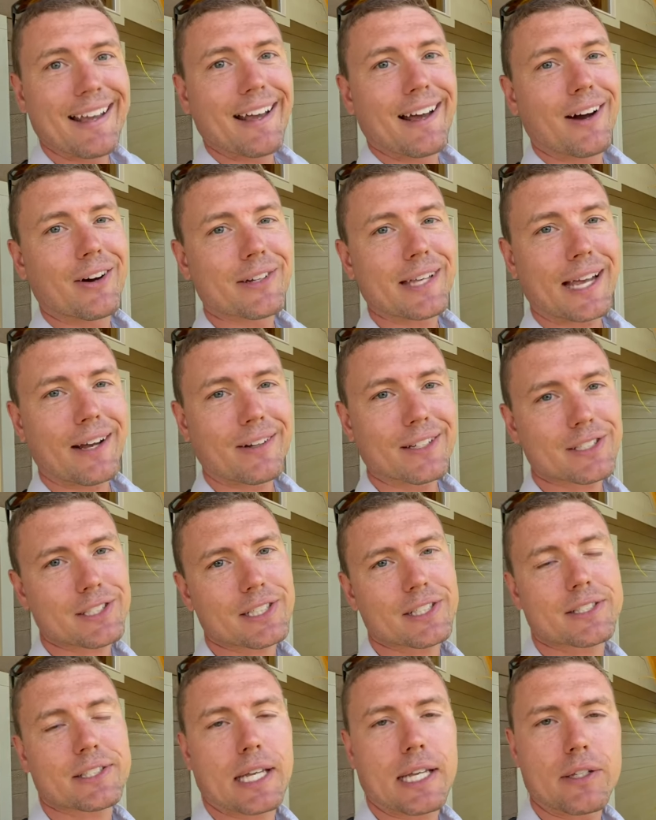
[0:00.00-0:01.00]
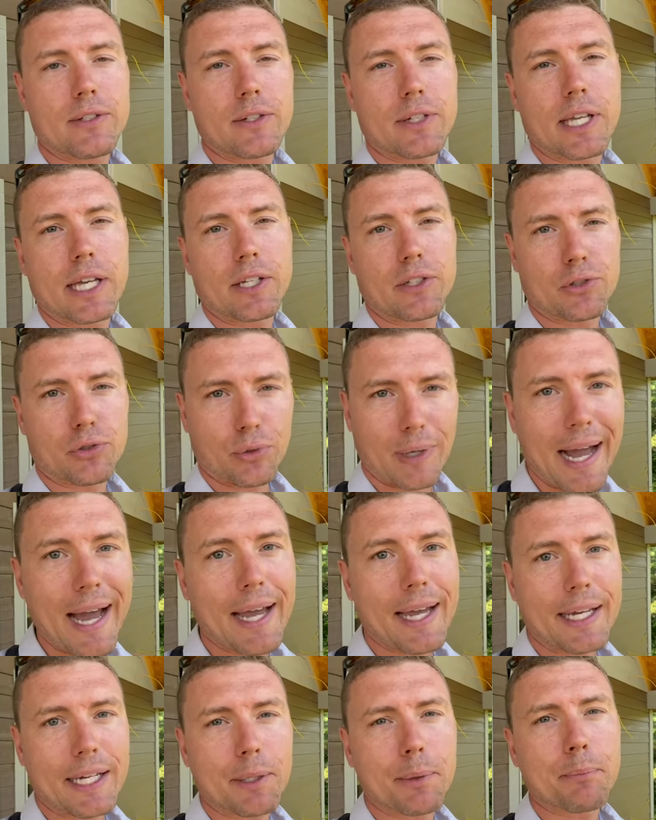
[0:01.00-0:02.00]
Okay, let's just say you get
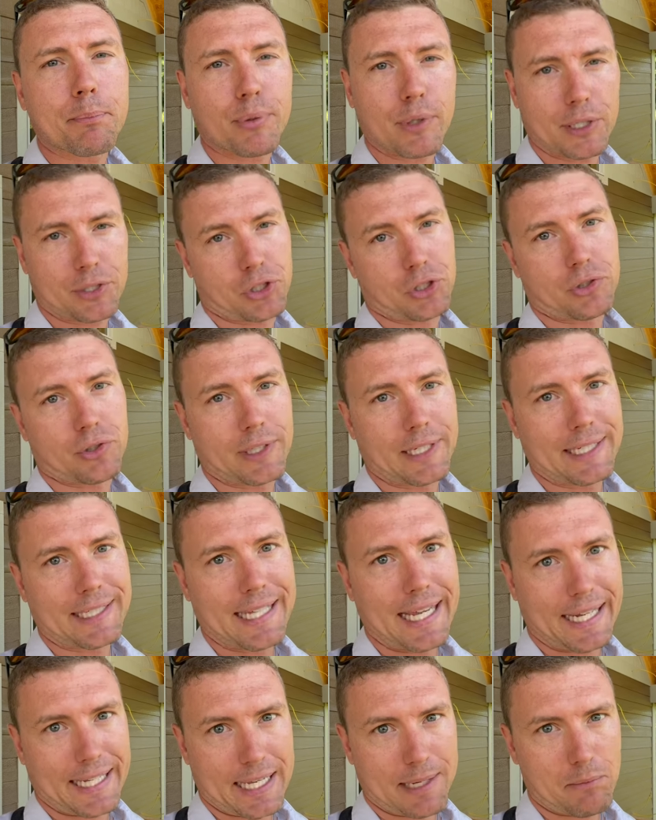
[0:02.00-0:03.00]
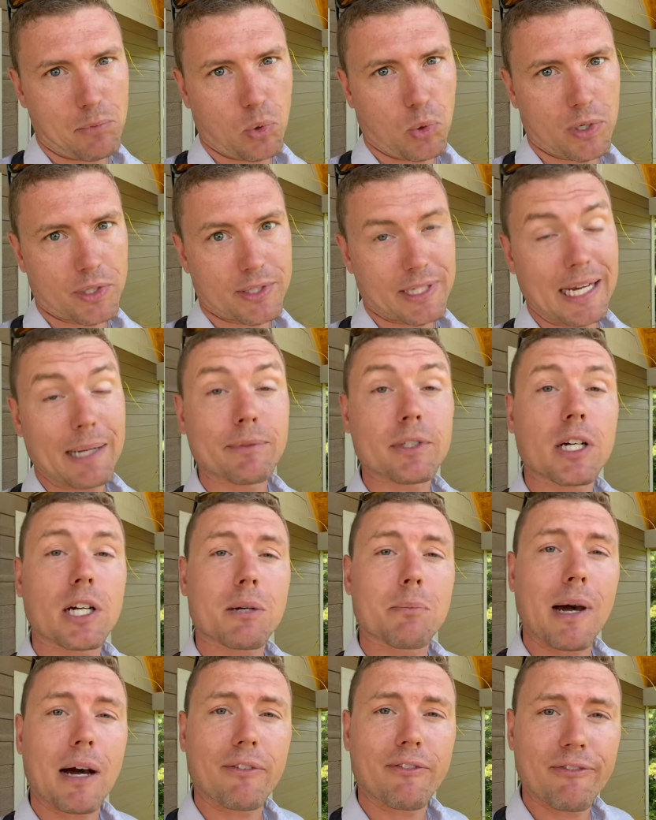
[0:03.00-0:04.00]
dried pressure-treated decking boards. And I'm talking
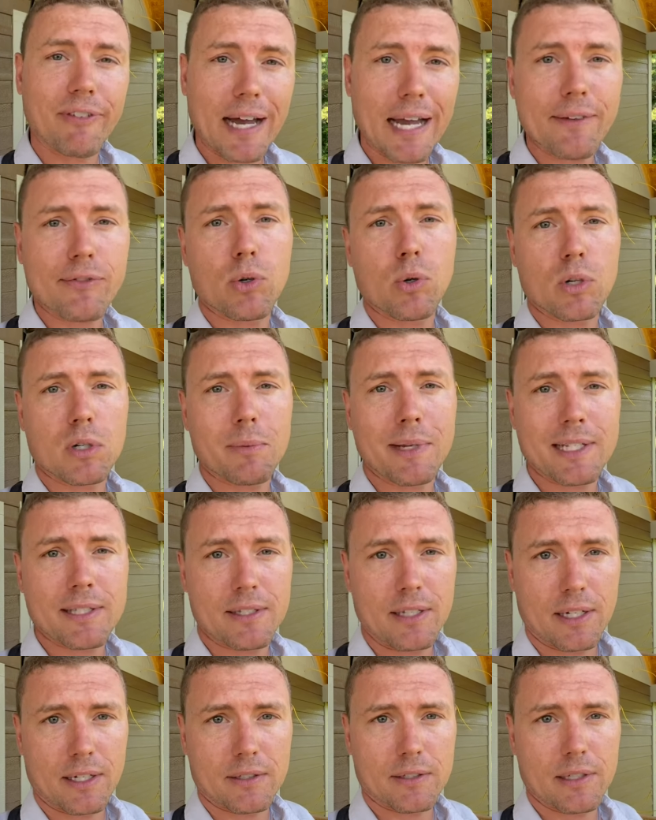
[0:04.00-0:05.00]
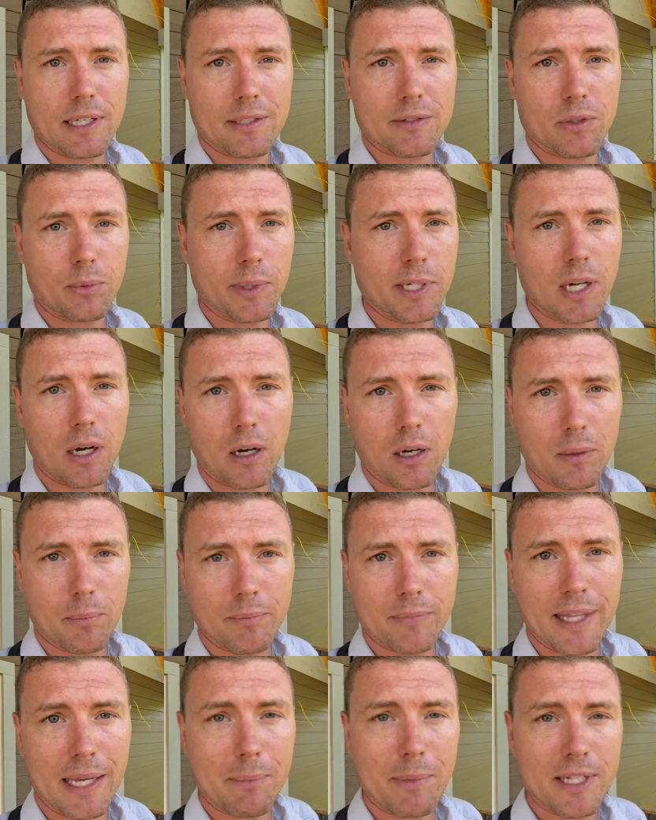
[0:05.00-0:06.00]
about five quarter by six. That's what we call them.
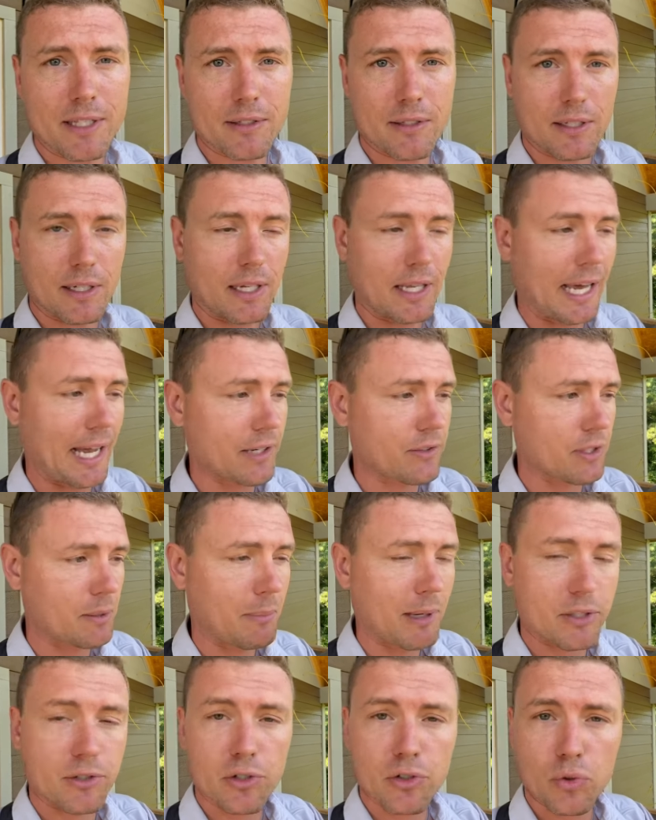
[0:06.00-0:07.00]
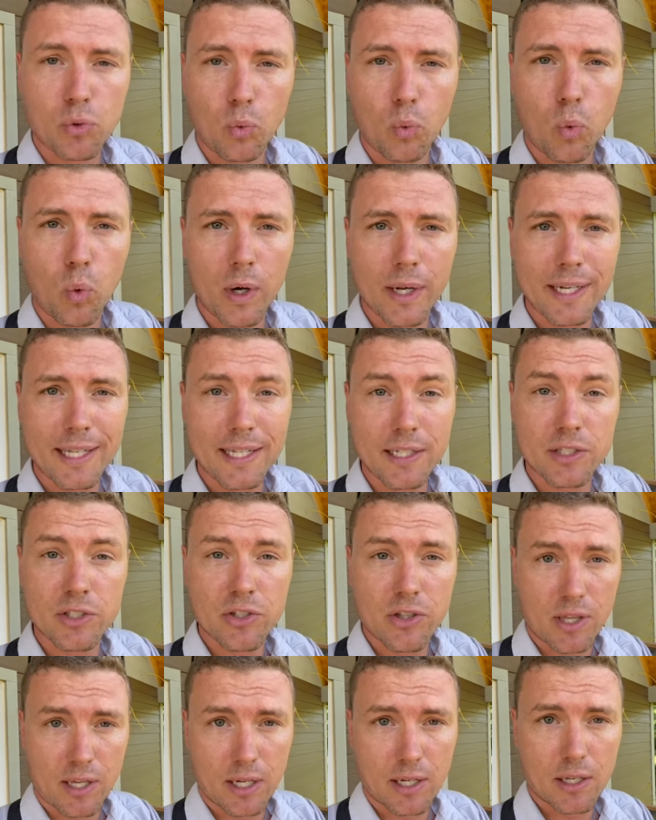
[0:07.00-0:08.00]
That means it actually measures inch. one inch
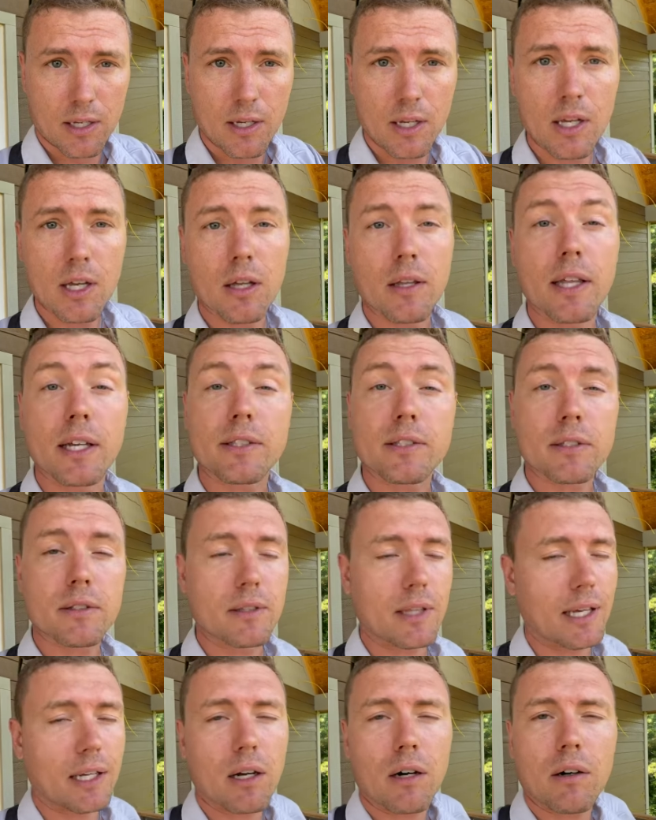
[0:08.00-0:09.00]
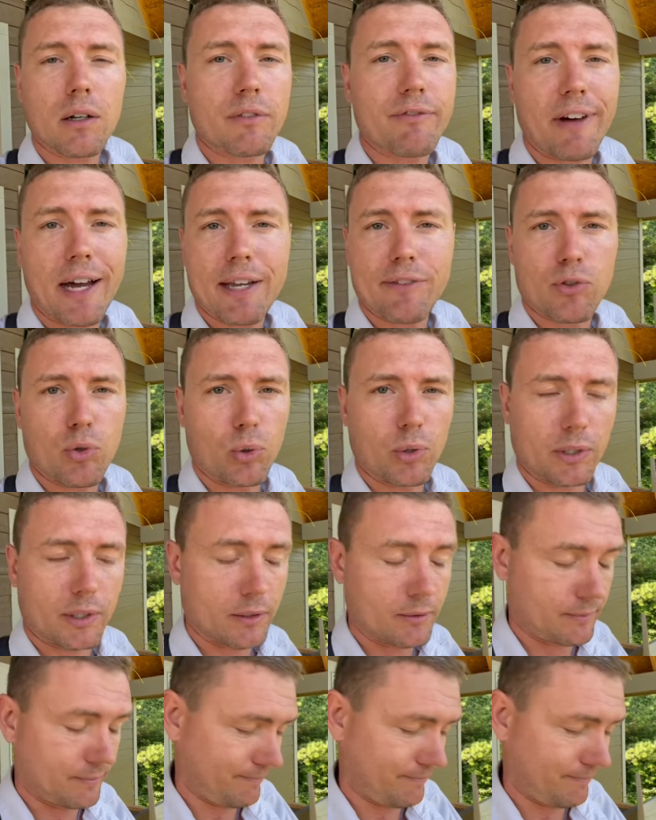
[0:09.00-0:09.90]
thick. That's, they call it a five quarter.